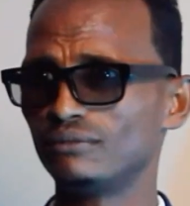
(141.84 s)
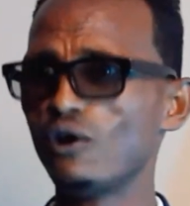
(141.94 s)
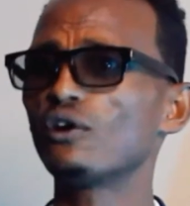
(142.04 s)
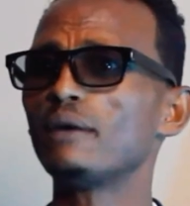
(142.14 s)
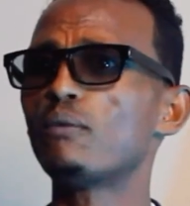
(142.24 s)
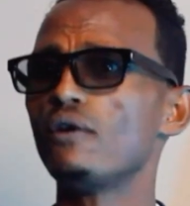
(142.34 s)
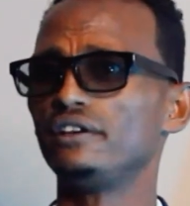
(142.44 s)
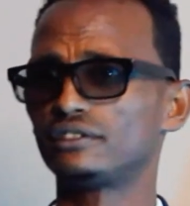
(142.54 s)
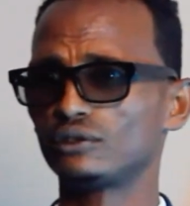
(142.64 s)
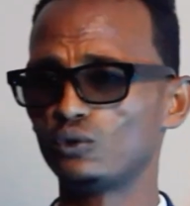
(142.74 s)
or a
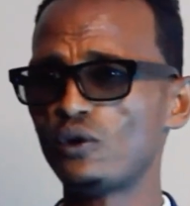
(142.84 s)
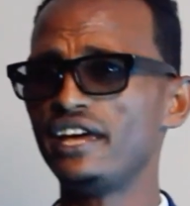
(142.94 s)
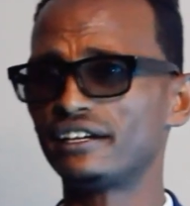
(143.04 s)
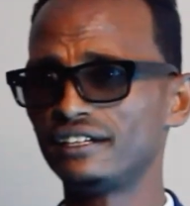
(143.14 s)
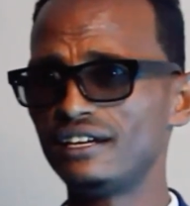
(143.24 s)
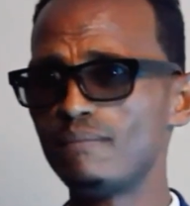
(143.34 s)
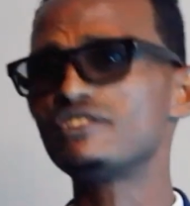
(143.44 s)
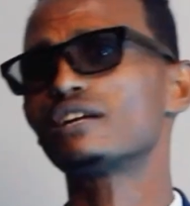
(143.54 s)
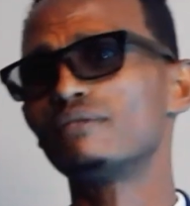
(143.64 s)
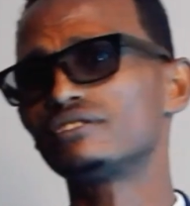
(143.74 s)
point where
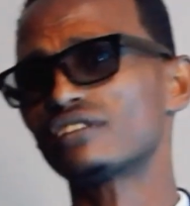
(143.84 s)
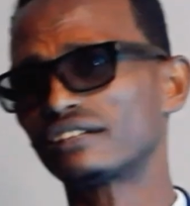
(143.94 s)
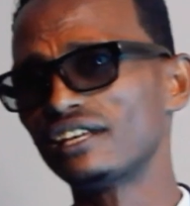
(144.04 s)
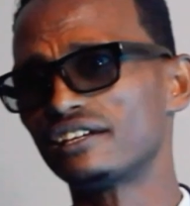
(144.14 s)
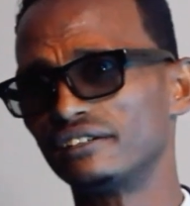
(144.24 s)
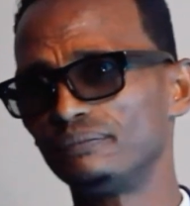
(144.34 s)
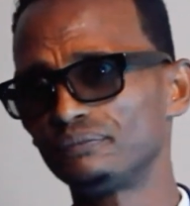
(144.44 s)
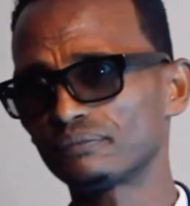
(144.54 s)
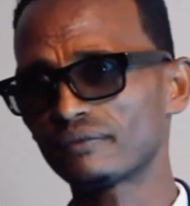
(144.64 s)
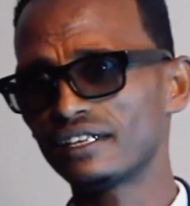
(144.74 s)
measurements are taken.
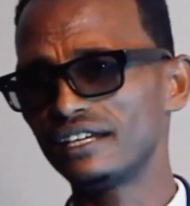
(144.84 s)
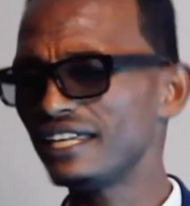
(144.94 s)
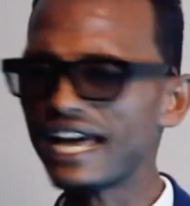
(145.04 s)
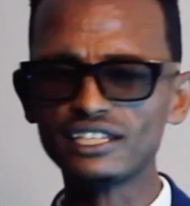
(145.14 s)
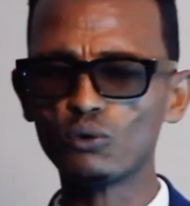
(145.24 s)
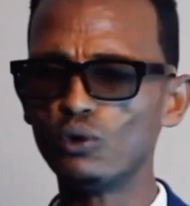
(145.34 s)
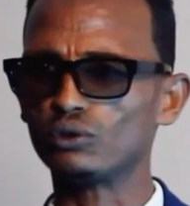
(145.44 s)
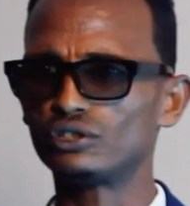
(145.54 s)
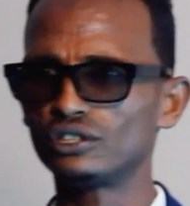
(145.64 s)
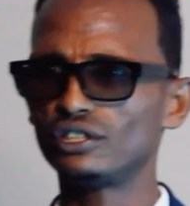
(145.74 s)
In other
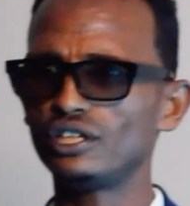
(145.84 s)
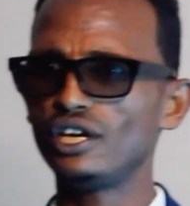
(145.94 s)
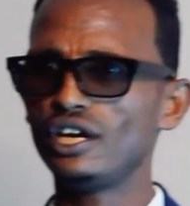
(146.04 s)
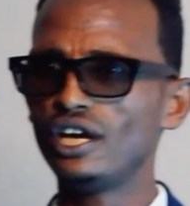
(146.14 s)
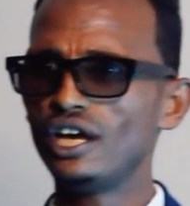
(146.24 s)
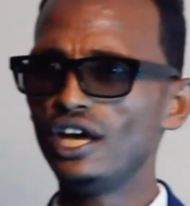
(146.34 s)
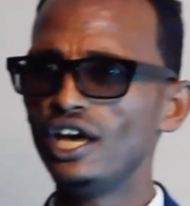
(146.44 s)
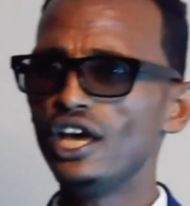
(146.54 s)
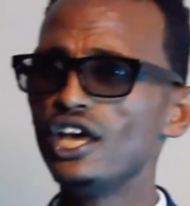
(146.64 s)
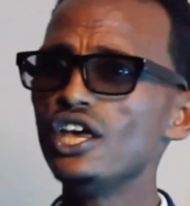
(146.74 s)
words,
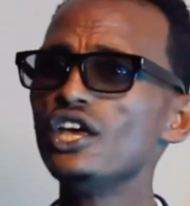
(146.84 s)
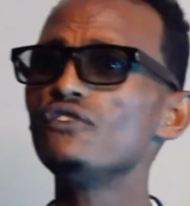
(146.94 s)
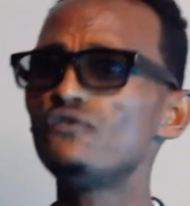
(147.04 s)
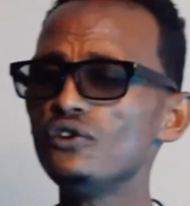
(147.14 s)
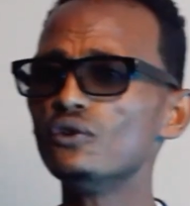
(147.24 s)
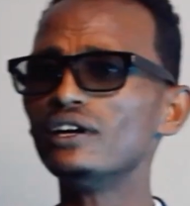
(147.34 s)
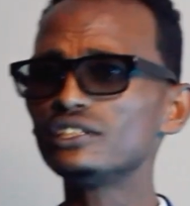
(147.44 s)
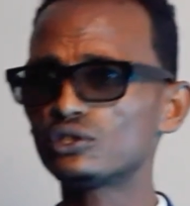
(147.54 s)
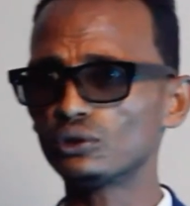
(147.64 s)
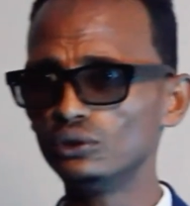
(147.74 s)
if you
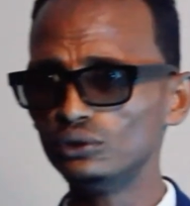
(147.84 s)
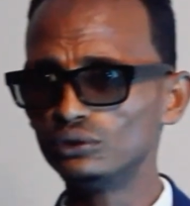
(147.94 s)
want to